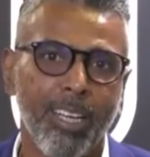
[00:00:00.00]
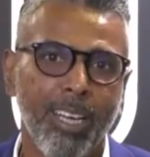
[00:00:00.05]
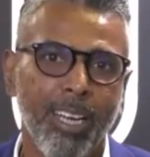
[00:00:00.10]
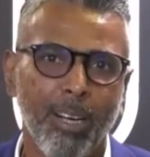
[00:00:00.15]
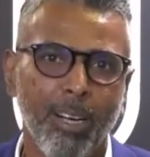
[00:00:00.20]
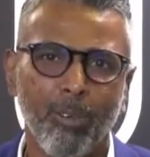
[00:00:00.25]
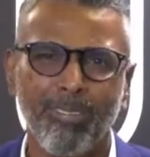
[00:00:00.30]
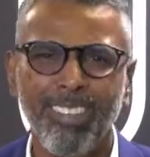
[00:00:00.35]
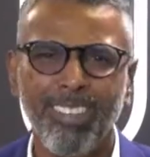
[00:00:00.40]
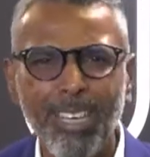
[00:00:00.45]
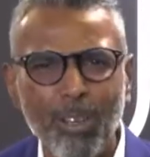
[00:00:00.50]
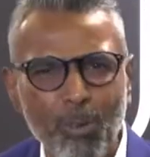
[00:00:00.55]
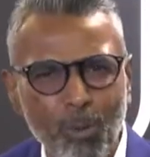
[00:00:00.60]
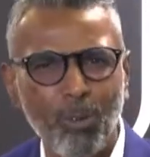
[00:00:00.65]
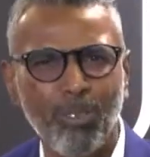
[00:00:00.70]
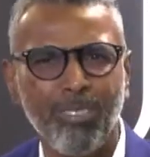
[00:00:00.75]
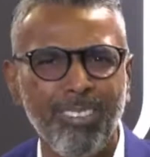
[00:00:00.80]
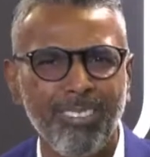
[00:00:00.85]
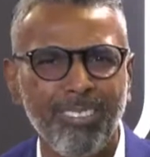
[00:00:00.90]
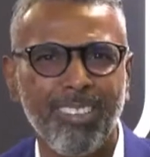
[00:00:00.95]
Now, thinking,
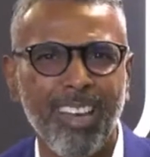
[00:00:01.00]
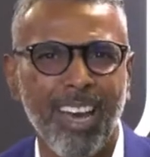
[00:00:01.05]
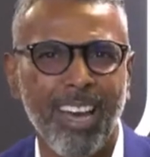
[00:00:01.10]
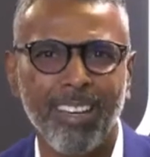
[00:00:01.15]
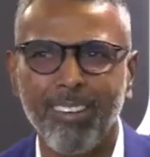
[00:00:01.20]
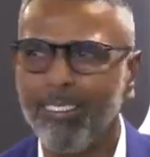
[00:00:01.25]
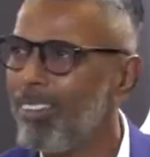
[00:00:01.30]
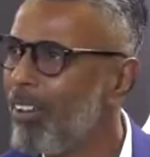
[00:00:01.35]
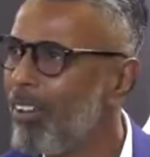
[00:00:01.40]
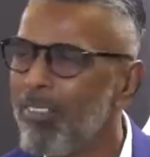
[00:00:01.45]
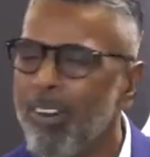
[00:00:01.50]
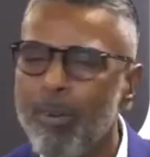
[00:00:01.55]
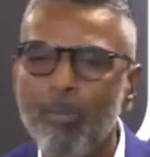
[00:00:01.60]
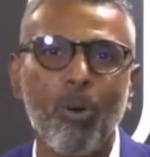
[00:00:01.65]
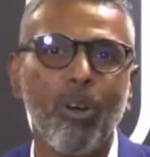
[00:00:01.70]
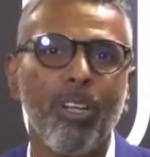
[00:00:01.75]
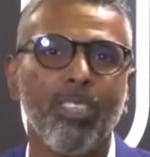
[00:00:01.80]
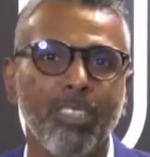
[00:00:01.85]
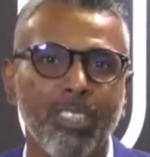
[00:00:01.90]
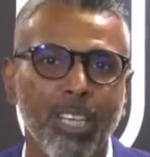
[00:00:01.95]
who's this guy?
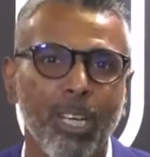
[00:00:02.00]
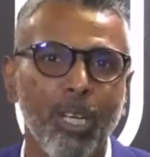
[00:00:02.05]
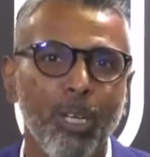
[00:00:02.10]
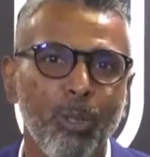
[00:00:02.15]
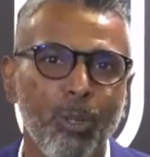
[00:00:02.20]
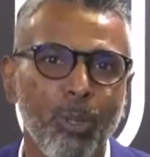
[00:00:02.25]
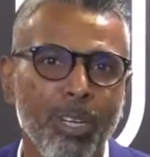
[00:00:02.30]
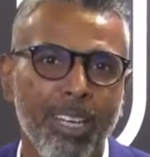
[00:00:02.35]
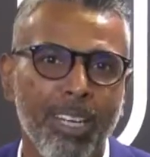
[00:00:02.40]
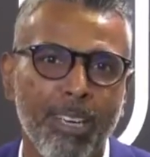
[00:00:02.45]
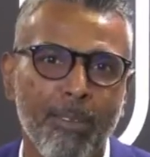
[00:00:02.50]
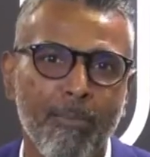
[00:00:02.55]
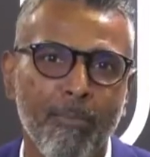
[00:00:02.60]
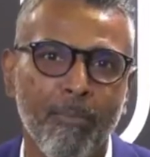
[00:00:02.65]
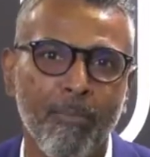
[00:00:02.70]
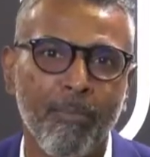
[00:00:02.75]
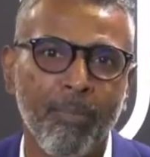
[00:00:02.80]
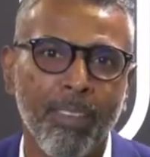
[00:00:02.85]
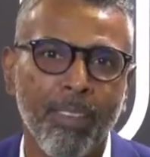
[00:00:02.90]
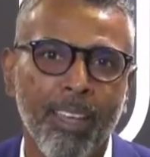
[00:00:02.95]
Everybody is saluting to
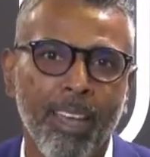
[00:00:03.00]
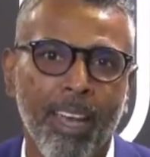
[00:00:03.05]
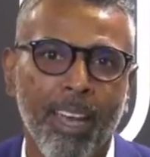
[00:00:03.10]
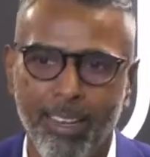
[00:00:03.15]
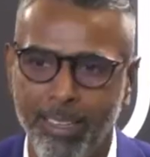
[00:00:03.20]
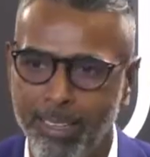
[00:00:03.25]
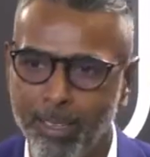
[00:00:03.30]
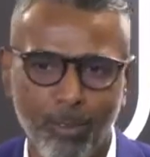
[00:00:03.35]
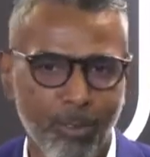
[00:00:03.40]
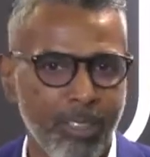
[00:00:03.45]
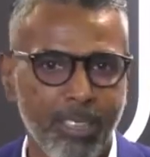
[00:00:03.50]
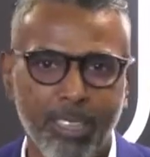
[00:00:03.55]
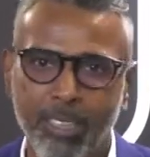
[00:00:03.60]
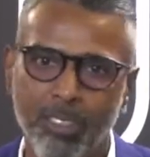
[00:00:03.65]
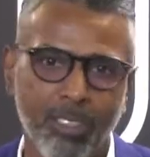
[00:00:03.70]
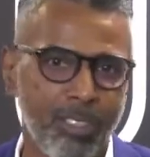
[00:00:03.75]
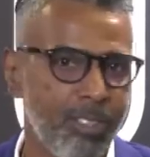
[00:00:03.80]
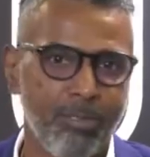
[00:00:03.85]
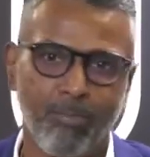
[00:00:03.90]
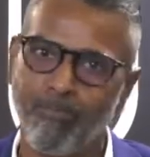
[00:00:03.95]
him. And,
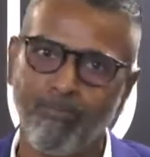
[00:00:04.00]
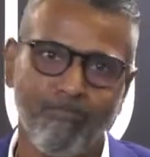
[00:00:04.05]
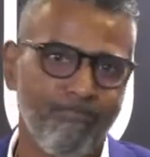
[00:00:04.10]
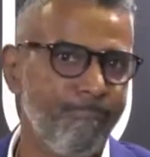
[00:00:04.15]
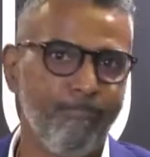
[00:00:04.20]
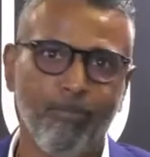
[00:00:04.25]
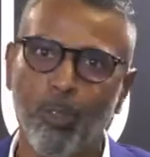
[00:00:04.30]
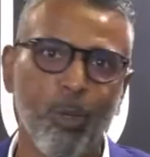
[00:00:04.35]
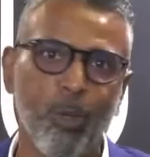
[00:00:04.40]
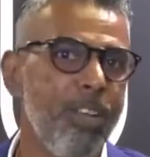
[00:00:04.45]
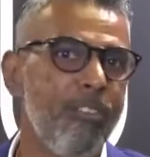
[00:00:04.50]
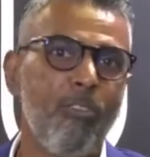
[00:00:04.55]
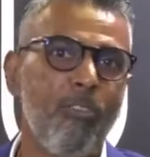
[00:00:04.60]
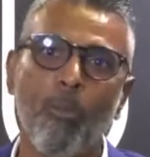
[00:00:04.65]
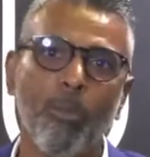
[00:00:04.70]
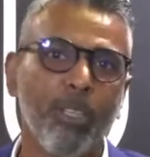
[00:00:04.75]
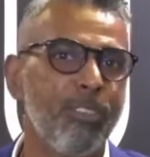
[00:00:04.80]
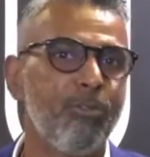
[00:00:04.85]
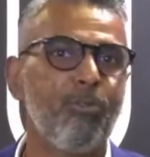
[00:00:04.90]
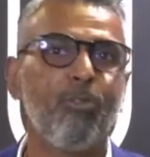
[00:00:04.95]
his
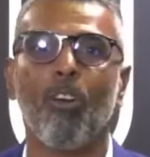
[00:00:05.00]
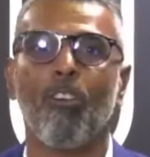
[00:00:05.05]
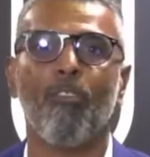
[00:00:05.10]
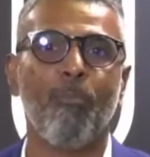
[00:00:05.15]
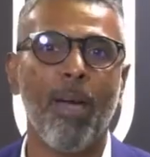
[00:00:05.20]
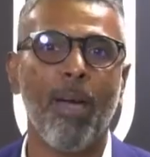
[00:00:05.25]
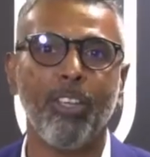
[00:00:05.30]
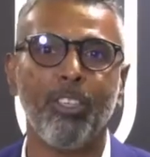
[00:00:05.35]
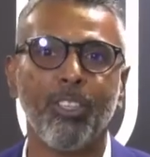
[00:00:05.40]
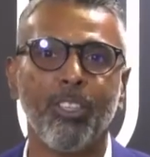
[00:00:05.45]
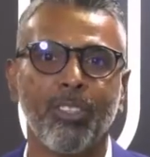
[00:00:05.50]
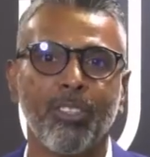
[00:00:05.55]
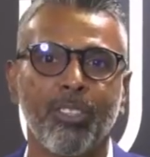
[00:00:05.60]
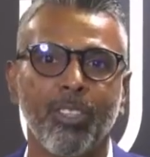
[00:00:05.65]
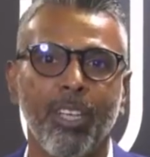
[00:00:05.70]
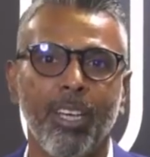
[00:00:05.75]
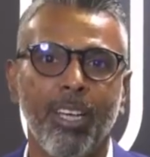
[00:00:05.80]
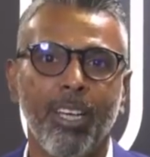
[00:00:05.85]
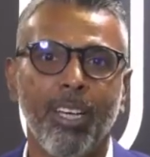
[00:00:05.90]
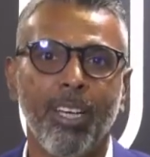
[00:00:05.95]
uniform is full of badges.
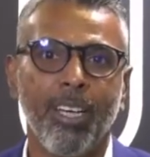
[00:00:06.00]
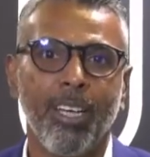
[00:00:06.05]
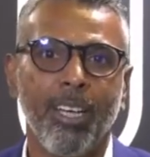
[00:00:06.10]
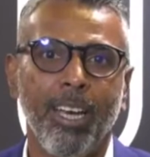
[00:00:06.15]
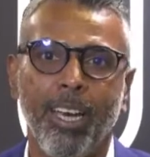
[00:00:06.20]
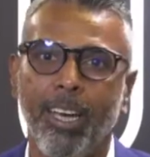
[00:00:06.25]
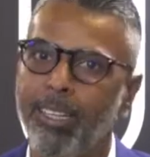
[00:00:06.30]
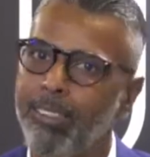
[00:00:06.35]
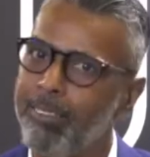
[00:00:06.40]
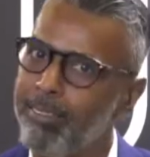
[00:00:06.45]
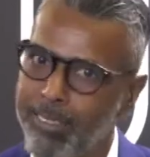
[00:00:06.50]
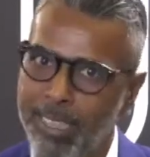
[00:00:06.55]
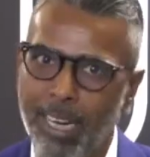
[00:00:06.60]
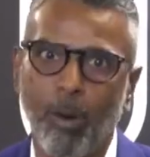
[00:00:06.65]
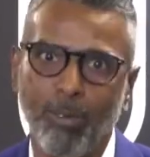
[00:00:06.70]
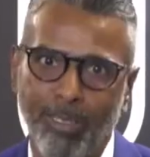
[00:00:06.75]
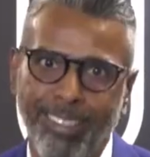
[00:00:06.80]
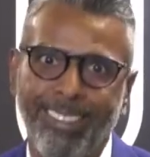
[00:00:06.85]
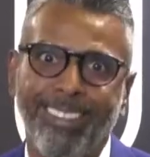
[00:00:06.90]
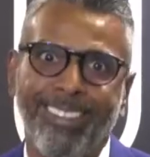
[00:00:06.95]
And
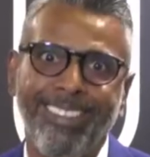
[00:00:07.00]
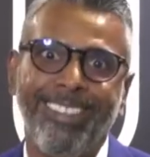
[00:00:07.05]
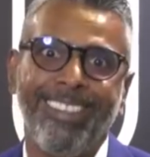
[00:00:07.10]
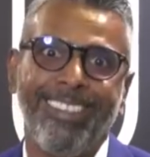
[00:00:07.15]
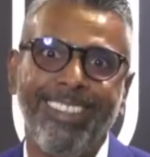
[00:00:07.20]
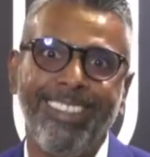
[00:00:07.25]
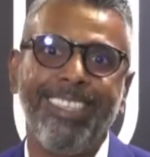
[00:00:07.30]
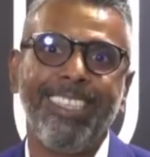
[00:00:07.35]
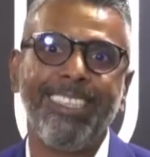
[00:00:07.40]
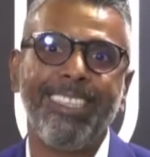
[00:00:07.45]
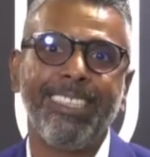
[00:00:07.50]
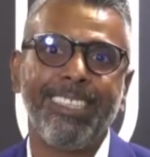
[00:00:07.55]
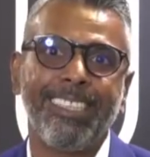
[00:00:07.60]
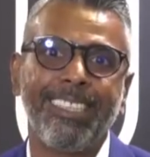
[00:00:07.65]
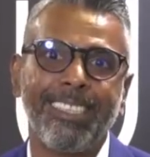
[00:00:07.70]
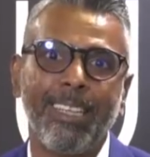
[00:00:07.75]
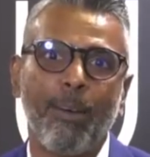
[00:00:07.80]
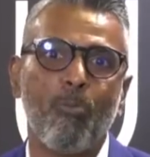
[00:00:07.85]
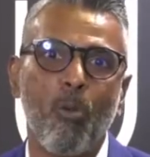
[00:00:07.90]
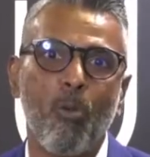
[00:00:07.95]
now, this is
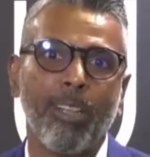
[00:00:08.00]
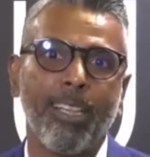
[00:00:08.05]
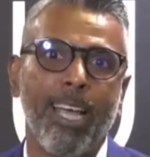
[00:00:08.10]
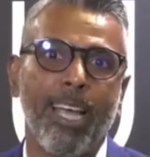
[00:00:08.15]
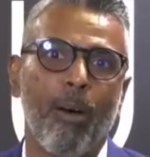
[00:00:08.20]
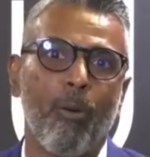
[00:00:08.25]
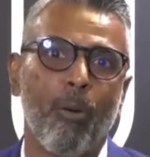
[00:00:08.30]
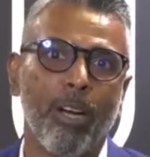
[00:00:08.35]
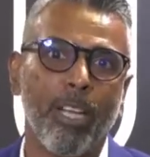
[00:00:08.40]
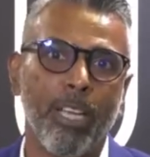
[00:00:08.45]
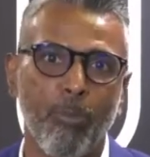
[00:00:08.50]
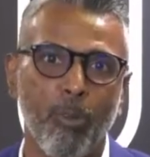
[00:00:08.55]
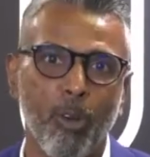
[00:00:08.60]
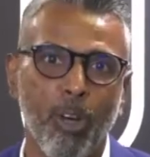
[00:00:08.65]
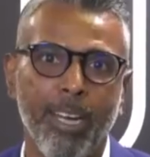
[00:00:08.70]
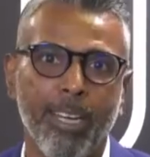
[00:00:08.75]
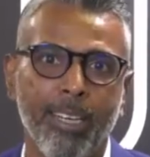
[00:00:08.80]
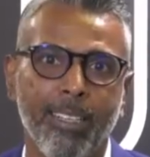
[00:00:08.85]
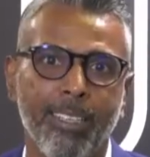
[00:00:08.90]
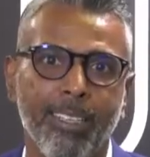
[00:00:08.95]
someone that I want to emulate.